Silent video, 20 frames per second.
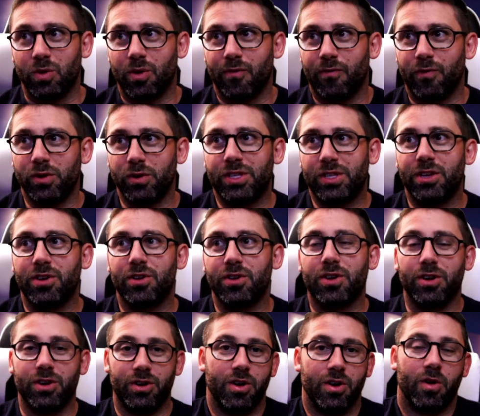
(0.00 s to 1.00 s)
So the first thing you're
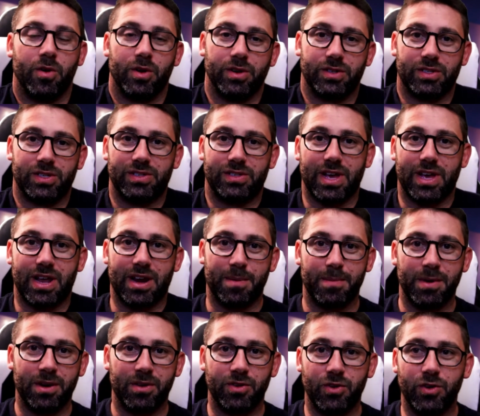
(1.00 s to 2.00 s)
going to notice is that
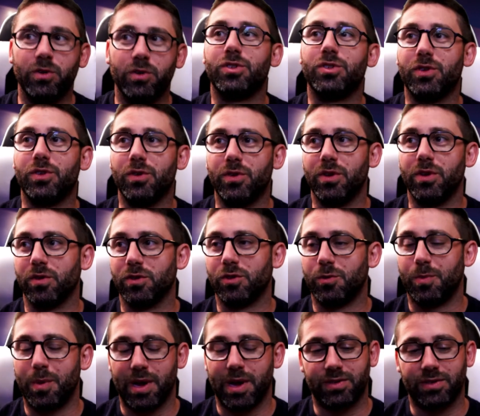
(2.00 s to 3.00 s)
I'm in a new studio
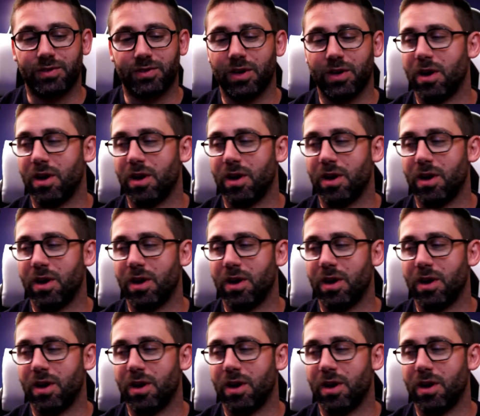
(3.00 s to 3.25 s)
space.